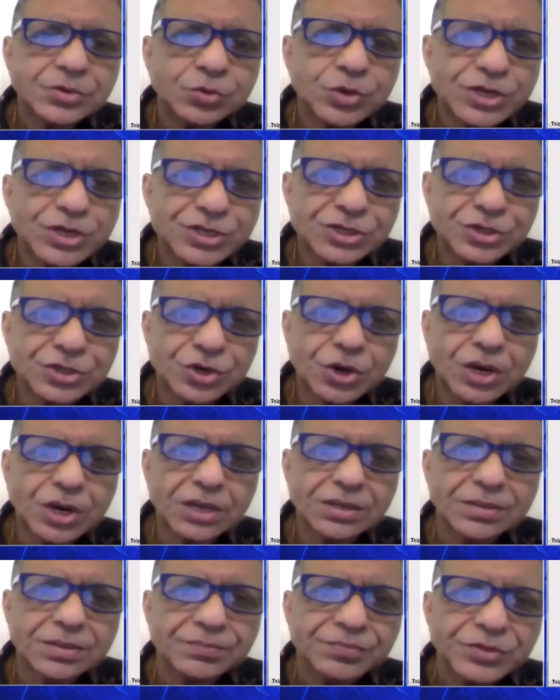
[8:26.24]

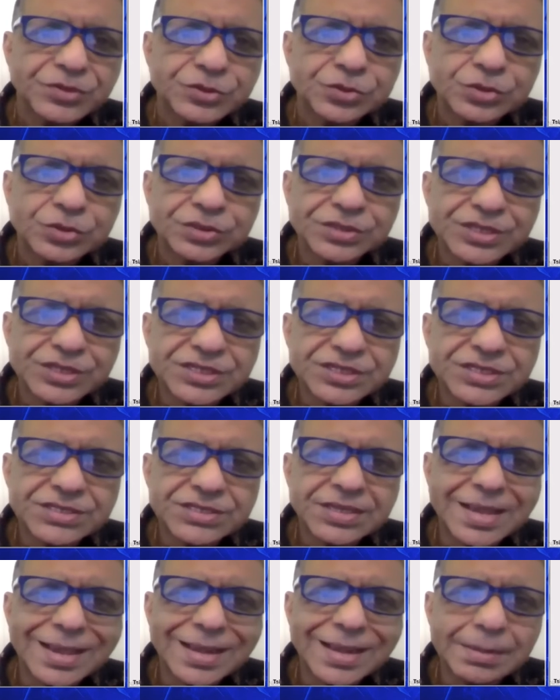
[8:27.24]
cholesterol. So this
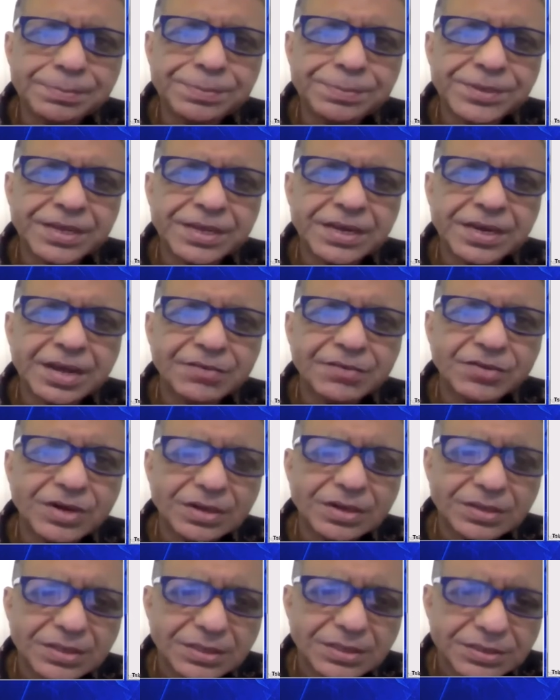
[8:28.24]
is LPA
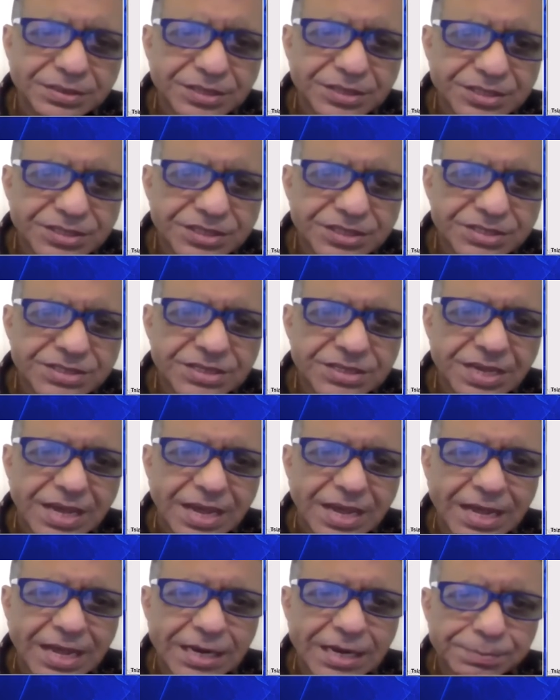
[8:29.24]
level, this is
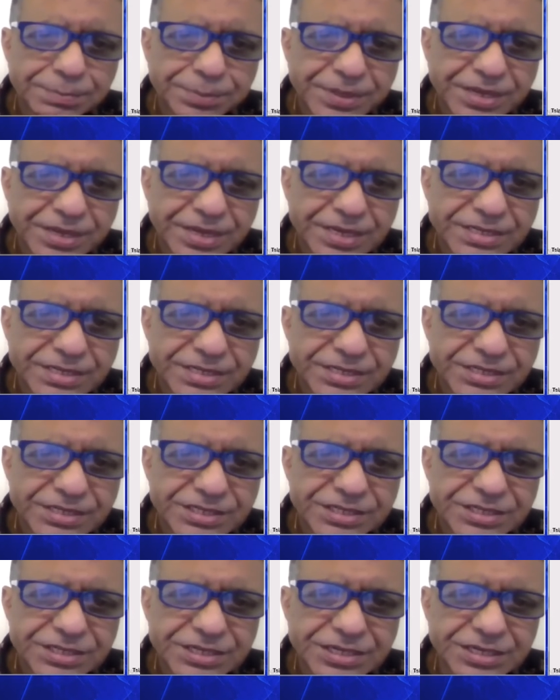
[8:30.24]

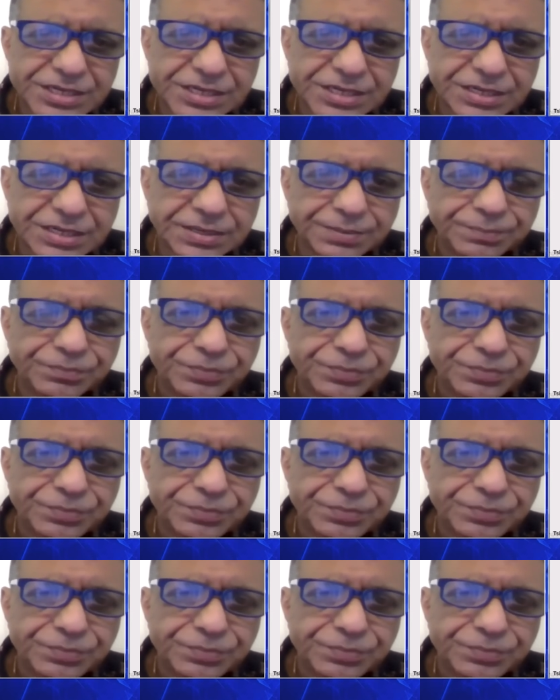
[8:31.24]
LPA-C,